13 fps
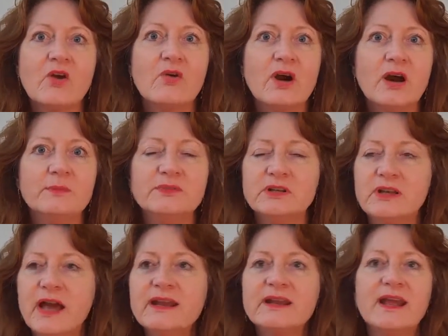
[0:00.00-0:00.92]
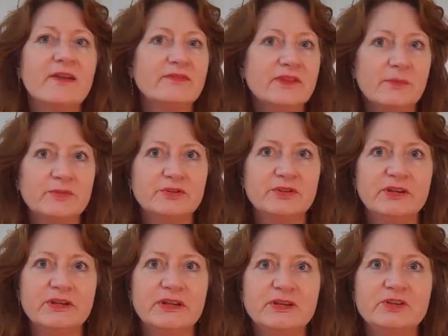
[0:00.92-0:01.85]
Well, I'm delighted to have an
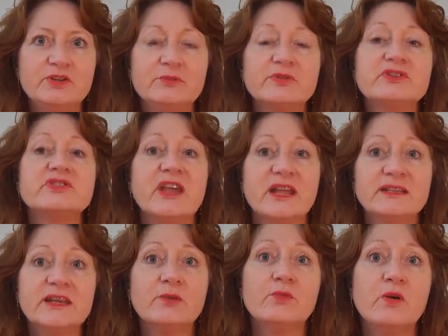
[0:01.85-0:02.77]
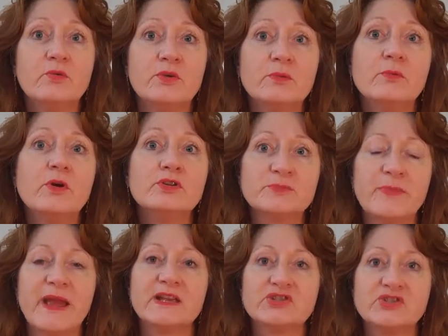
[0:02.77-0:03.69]
opportunity to present at what we're
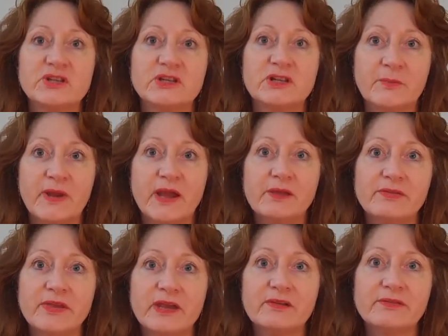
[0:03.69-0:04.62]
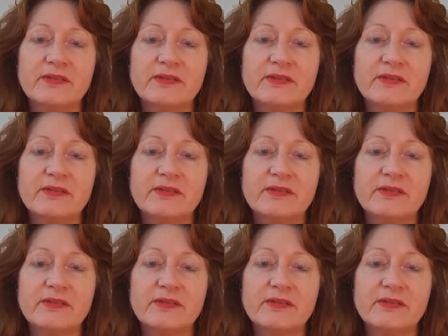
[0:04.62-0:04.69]
most passionate about there,